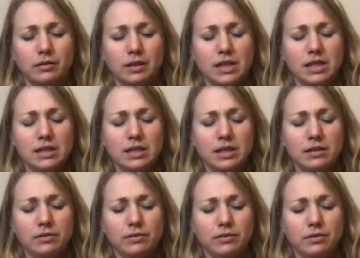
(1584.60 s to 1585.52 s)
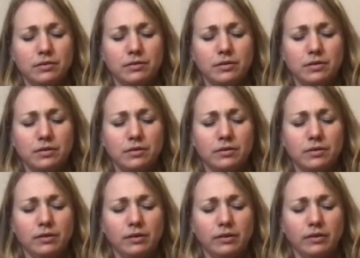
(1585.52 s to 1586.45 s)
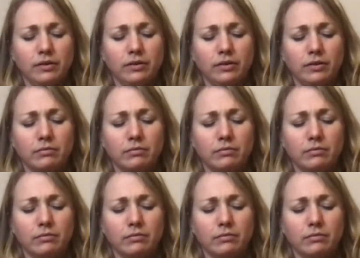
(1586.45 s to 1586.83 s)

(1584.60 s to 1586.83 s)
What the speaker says: Inhale through your nose.